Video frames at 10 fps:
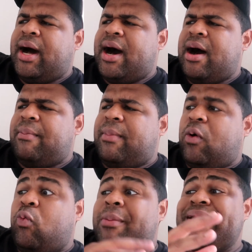
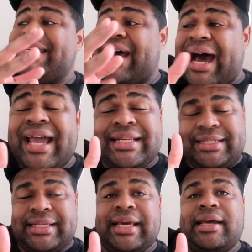A woman
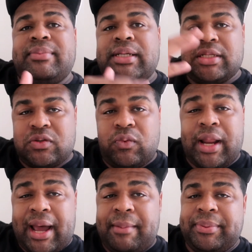died today because of
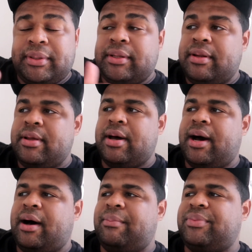what happened.
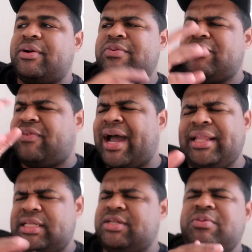There was
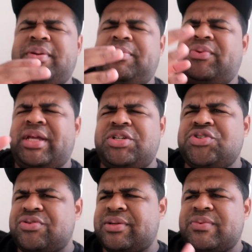violence, there were people
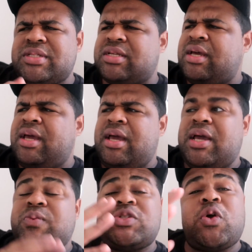injured. It
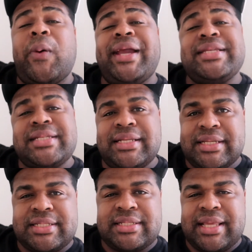was
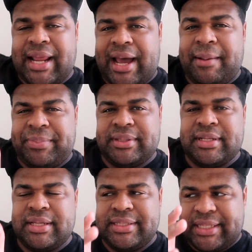craziness that
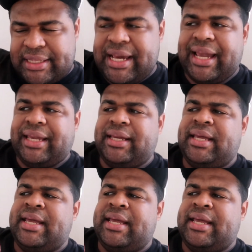happened today.